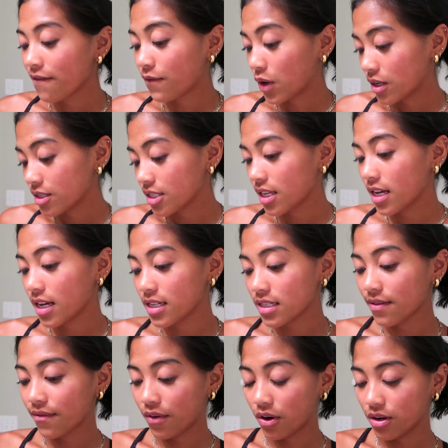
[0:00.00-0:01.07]
first thing is
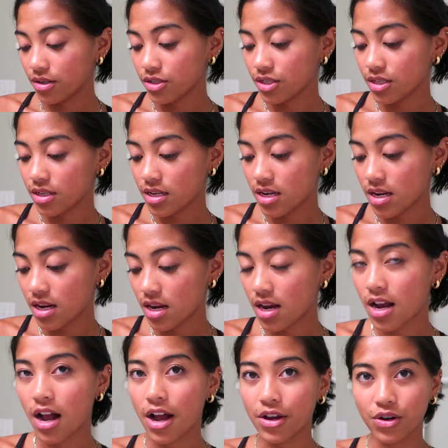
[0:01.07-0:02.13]
first,
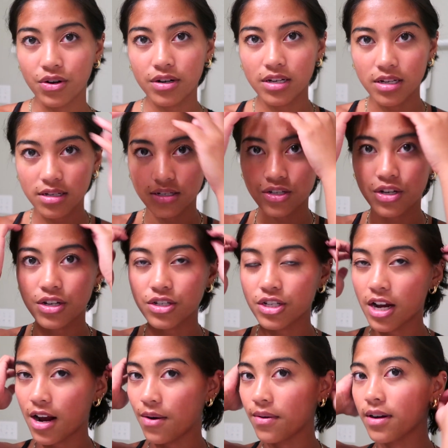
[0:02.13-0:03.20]
I already took a
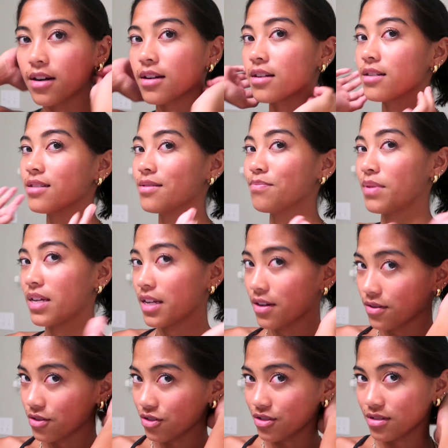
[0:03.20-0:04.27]
shower. My
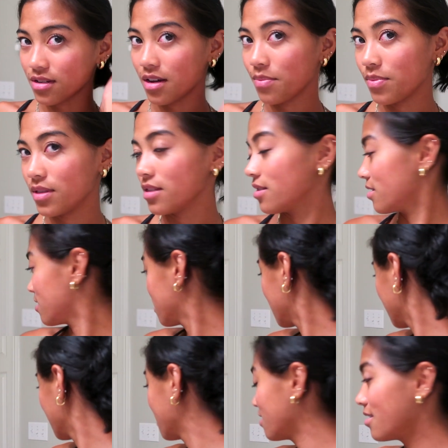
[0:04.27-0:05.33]
hair is just up in this
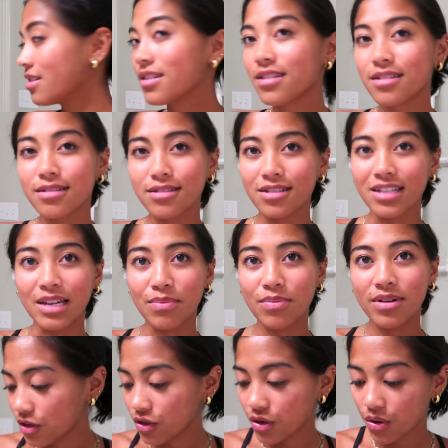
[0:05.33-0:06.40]

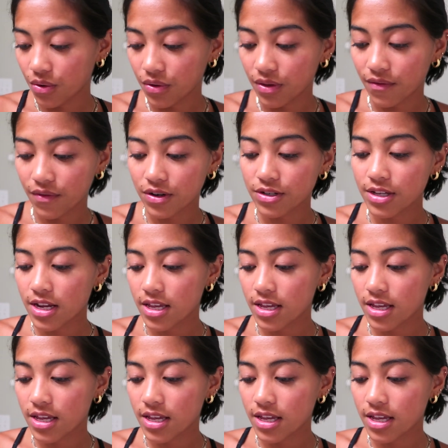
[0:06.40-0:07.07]
clip. So the first